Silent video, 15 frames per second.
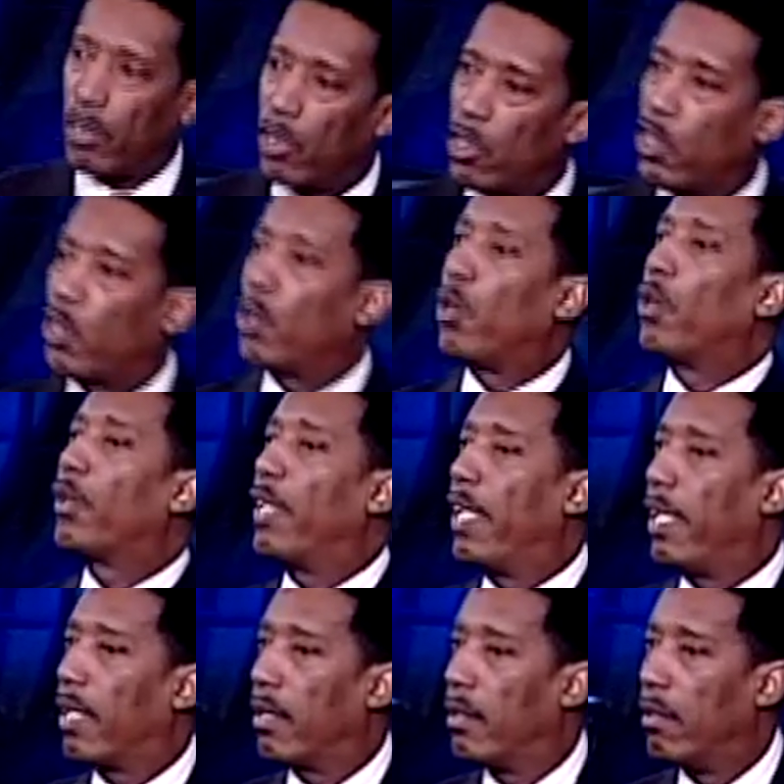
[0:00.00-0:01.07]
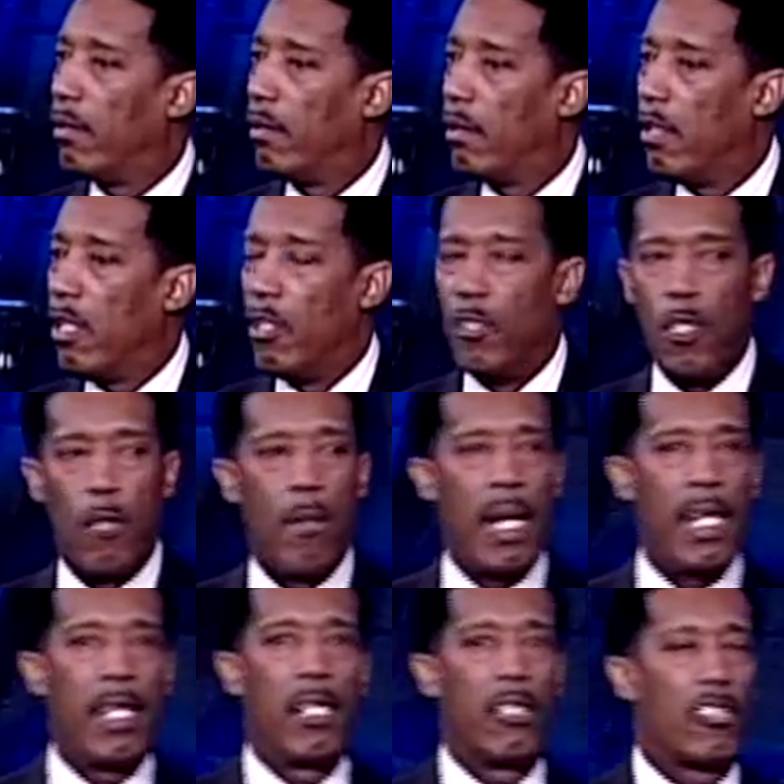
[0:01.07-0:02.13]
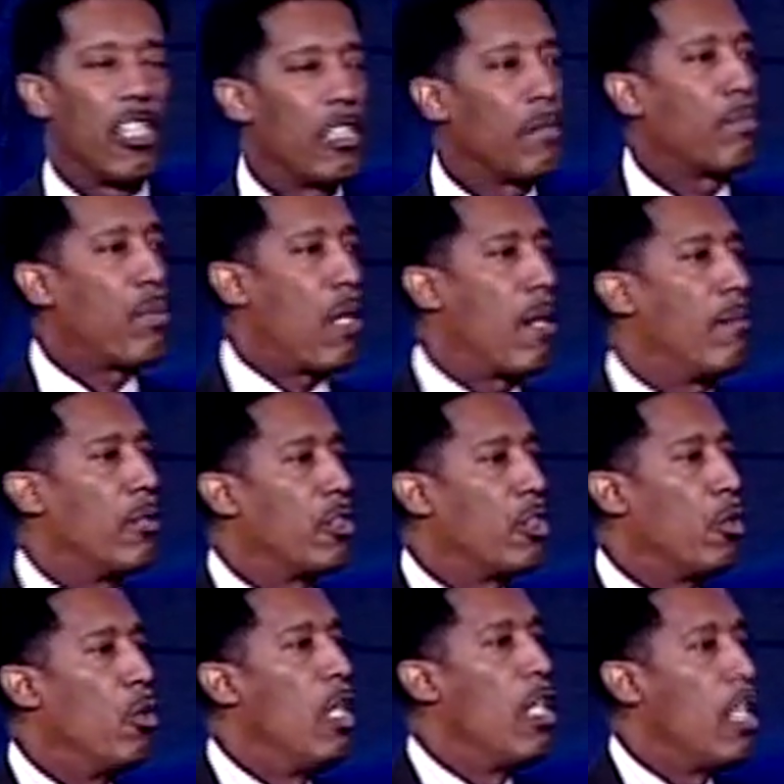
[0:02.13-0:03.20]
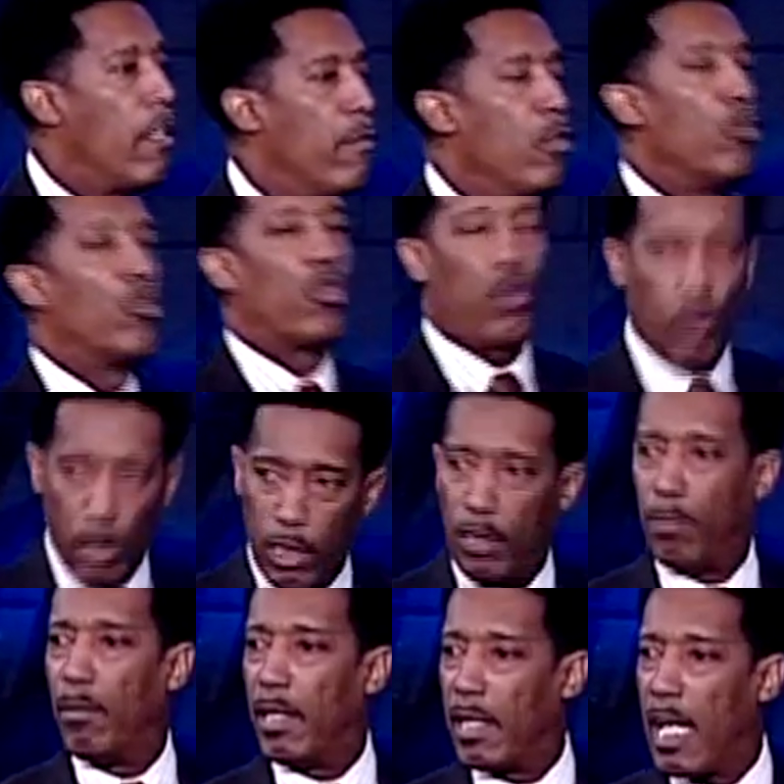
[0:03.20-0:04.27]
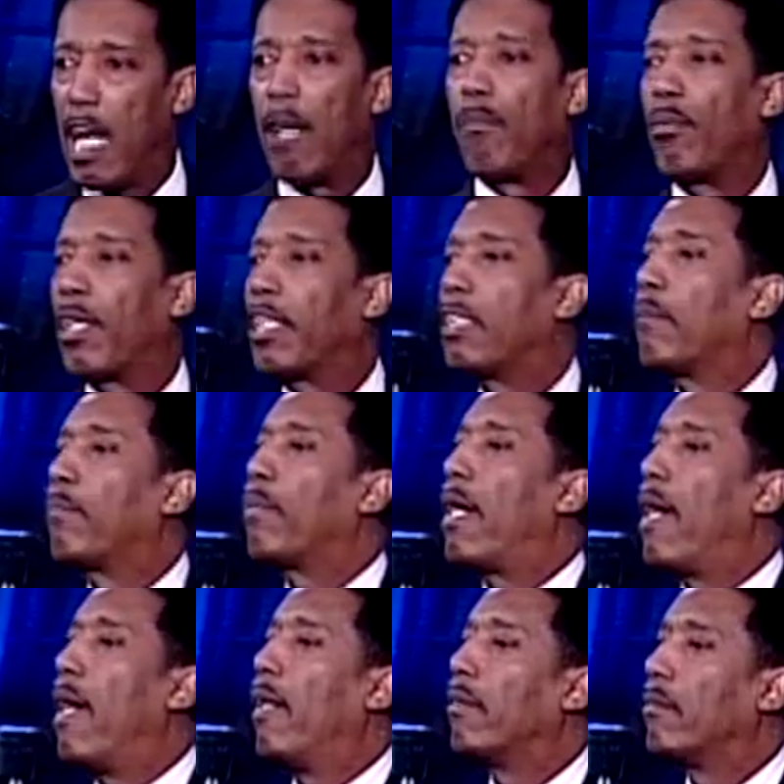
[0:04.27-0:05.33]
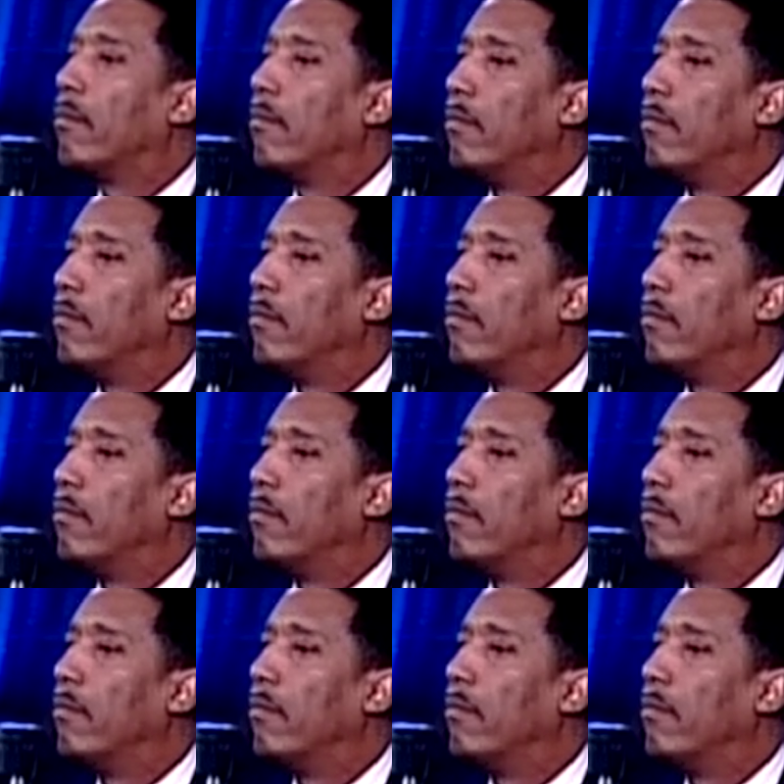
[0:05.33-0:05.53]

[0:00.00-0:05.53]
is a sure thing. Nobody else has promised you, if you trust me, I'll bring it to pass.